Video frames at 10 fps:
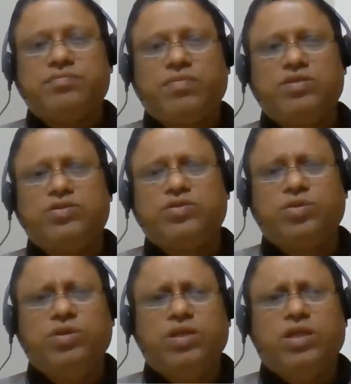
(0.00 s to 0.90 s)

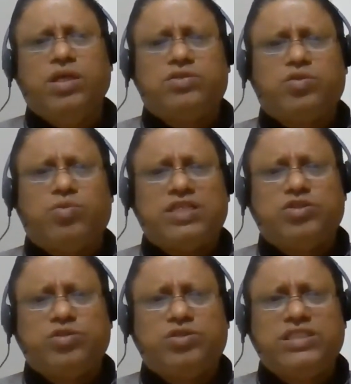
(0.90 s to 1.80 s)
So one
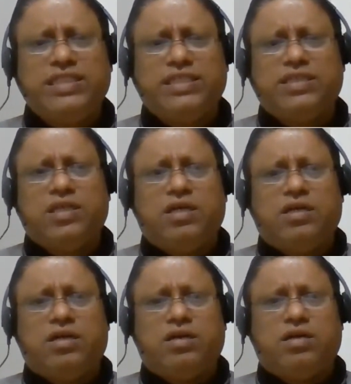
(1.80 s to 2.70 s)
should see
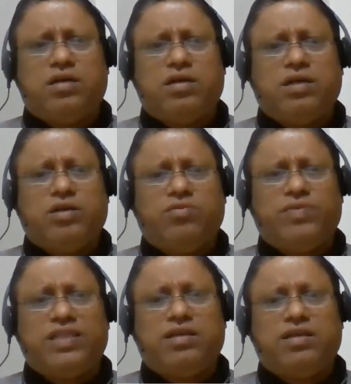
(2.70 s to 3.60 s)

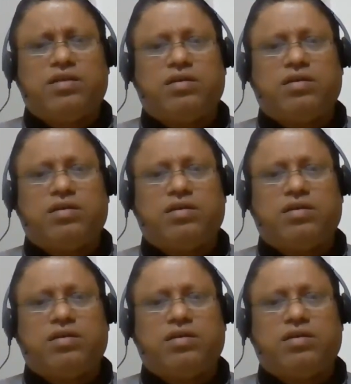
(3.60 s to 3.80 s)
whether